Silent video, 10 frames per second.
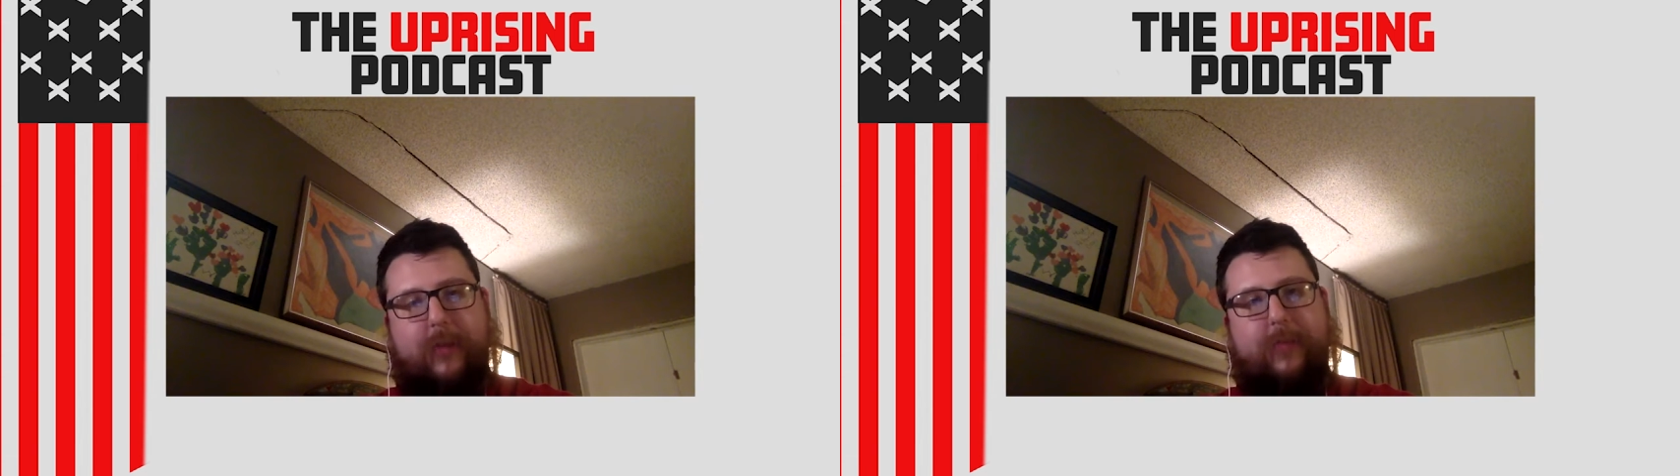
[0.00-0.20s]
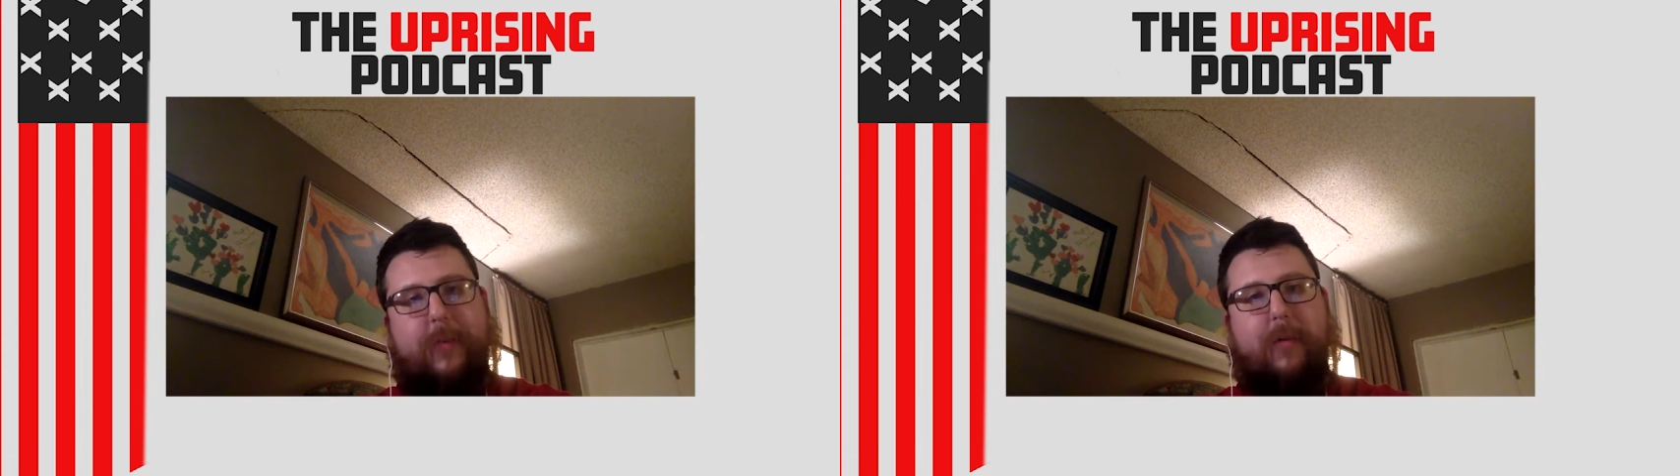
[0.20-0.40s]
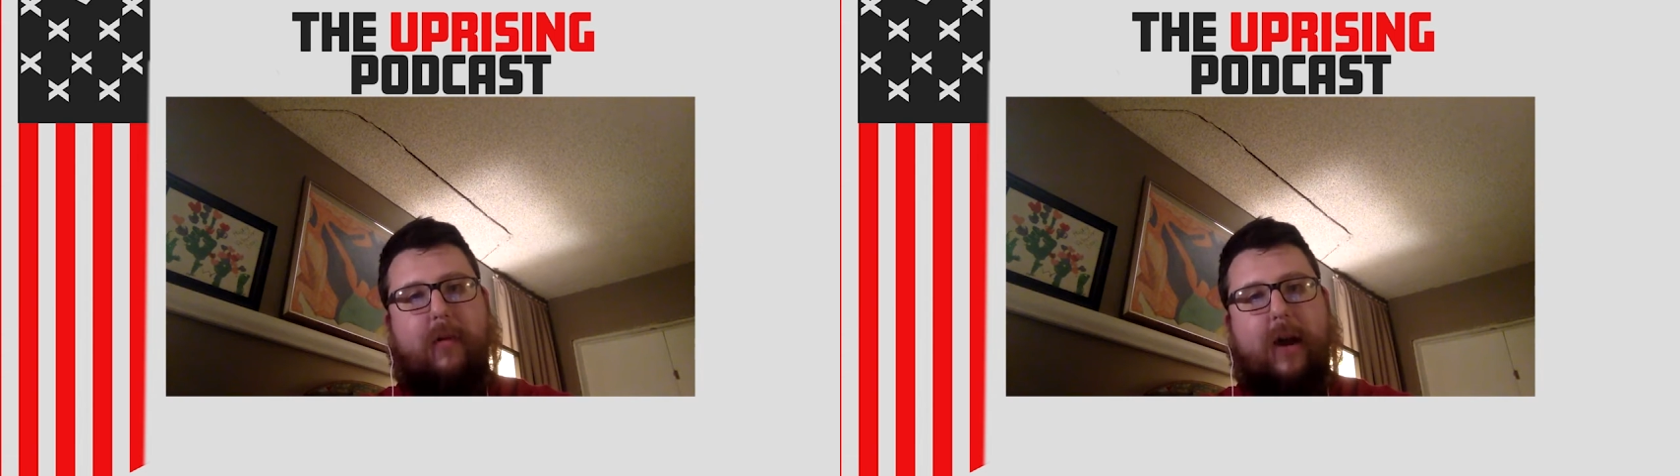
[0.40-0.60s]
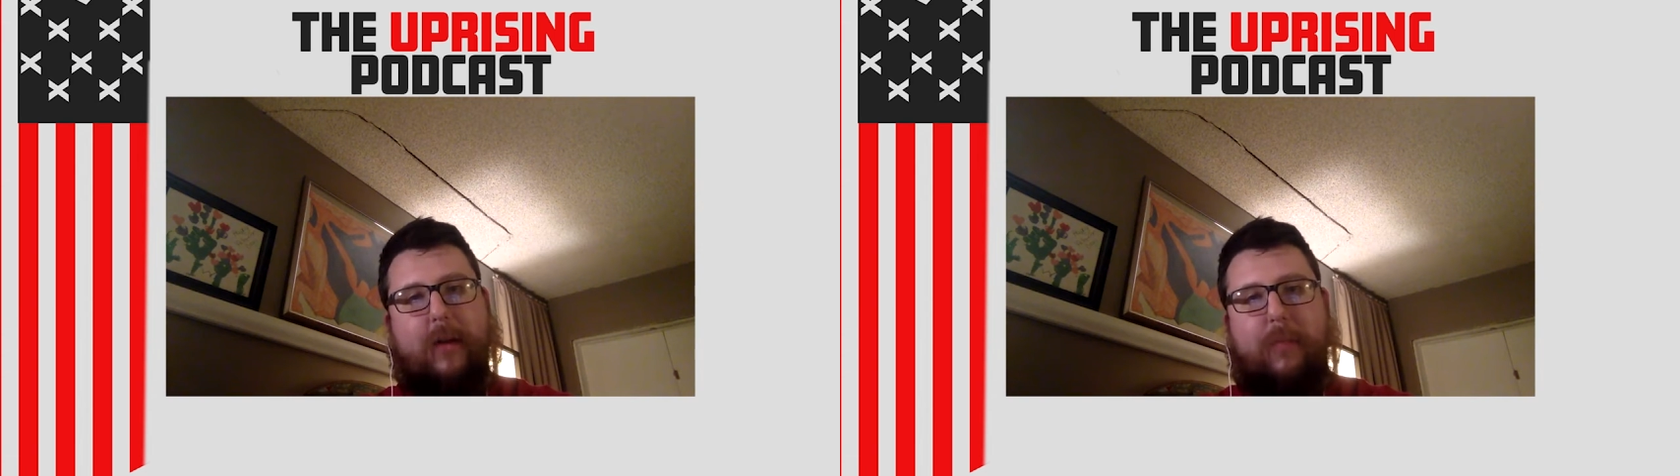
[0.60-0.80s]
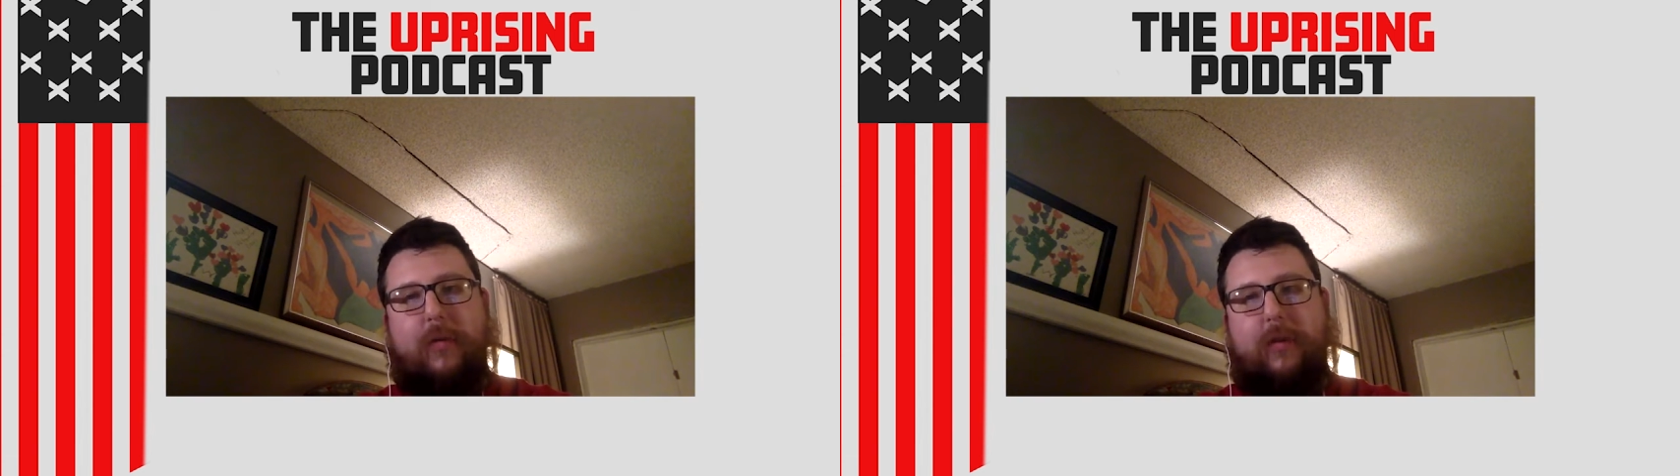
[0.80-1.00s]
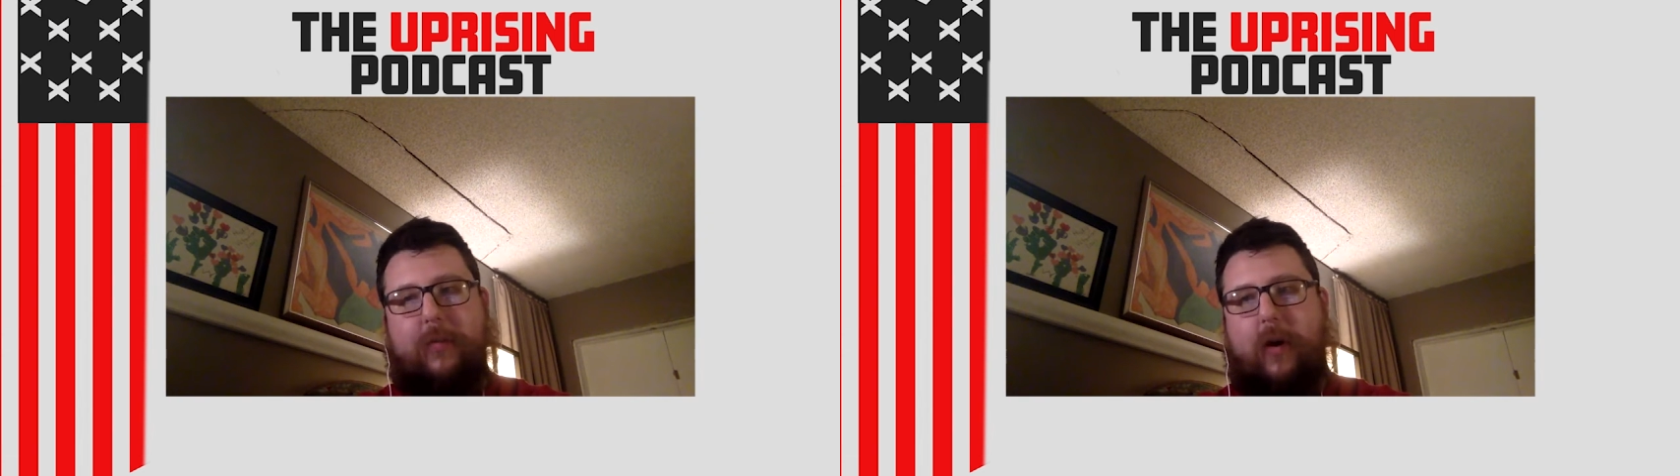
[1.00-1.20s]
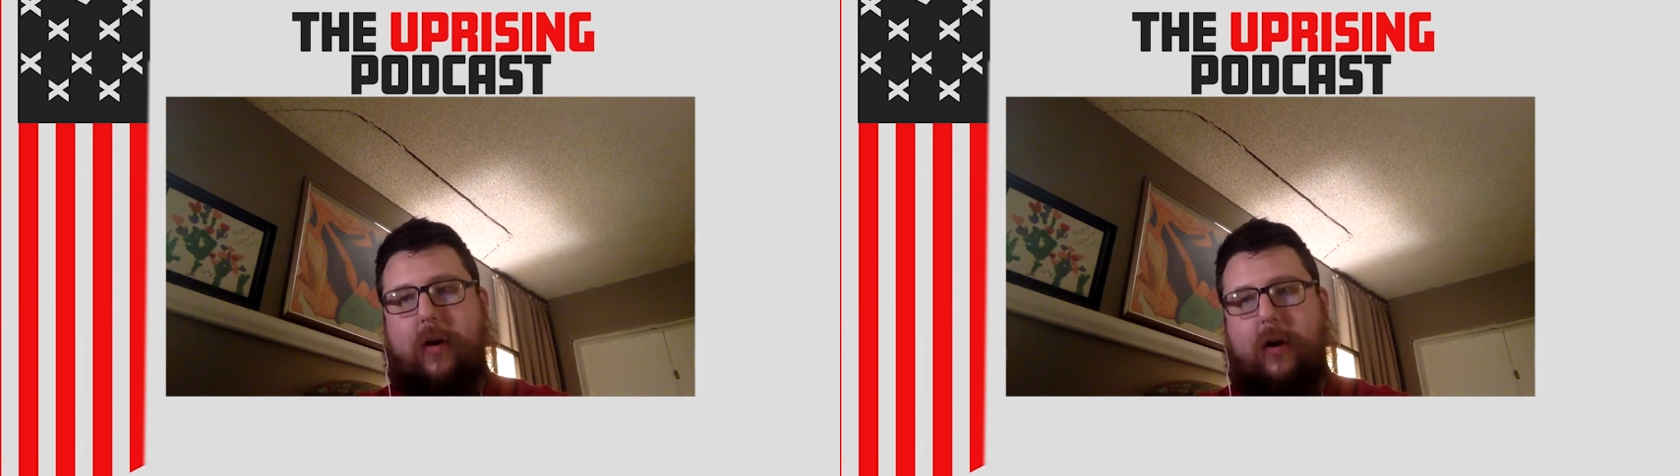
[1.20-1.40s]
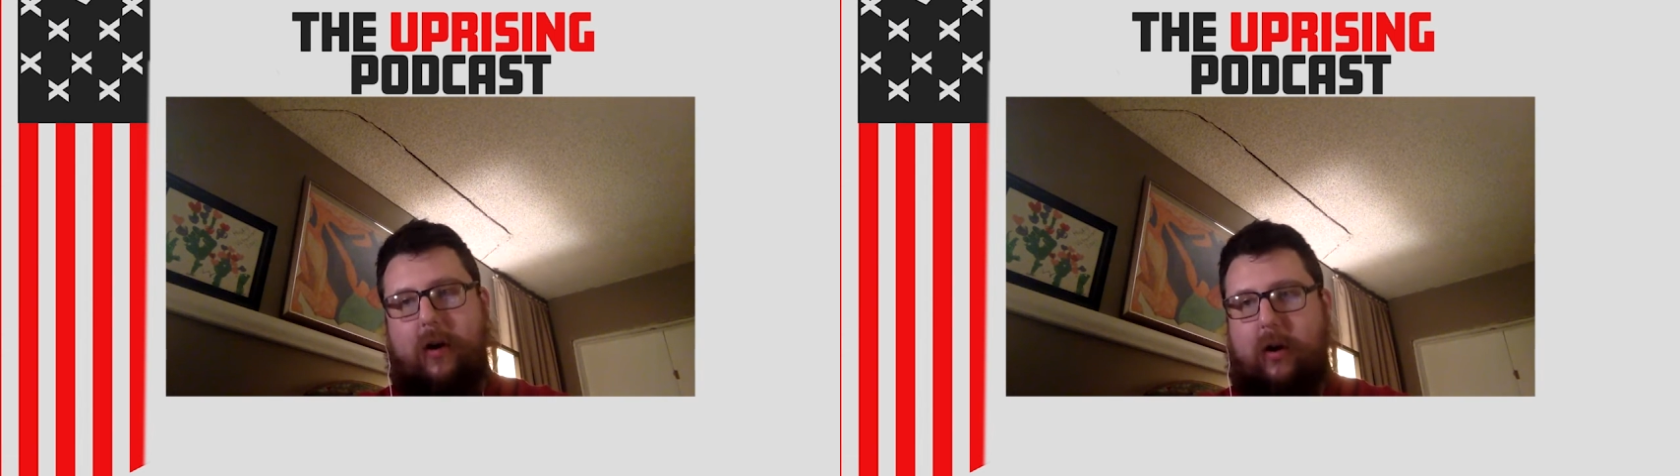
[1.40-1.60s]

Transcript: if Democrats mostly voted